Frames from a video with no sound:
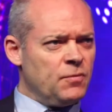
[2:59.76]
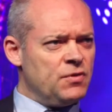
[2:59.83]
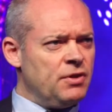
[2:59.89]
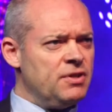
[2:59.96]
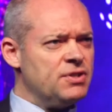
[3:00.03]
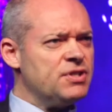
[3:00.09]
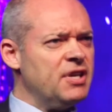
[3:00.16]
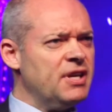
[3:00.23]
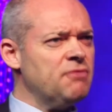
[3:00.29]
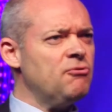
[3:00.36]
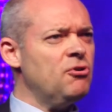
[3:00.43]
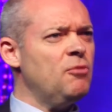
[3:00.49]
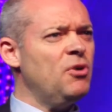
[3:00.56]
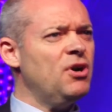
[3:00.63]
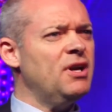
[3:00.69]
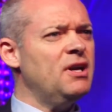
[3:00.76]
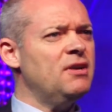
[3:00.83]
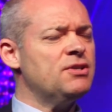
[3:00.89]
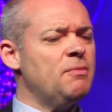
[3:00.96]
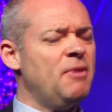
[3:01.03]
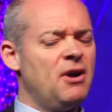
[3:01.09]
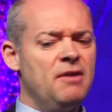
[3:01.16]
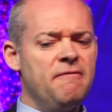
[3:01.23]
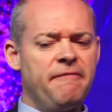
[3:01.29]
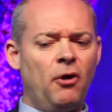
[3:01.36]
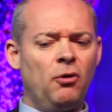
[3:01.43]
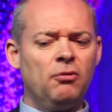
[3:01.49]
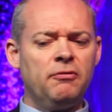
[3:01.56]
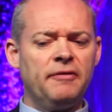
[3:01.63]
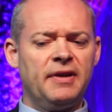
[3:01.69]
So this Think Robot here is about
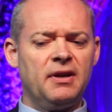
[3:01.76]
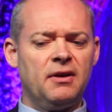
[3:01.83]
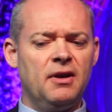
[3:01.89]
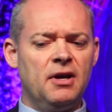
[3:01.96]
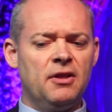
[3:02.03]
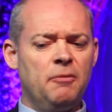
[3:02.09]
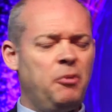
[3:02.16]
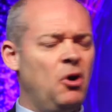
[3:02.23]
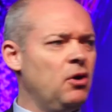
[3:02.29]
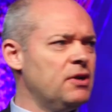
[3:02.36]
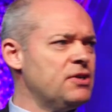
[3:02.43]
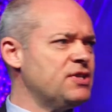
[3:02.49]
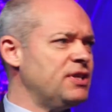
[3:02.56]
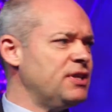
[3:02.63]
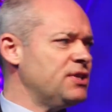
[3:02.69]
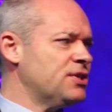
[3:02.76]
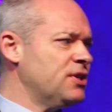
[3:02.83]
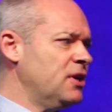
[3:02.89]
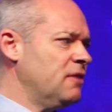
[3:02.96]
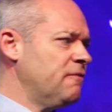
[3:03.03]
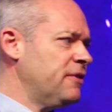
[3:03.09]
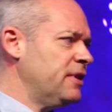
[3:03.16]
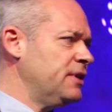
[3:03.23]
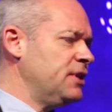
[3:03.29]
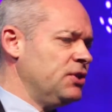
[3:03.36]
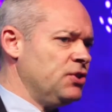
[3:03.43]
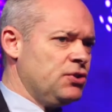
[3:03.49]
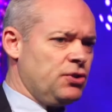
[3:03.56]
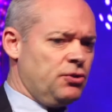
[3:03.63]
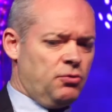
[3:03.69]
evolving the policies for the
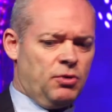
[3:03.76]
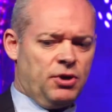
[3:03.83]
digital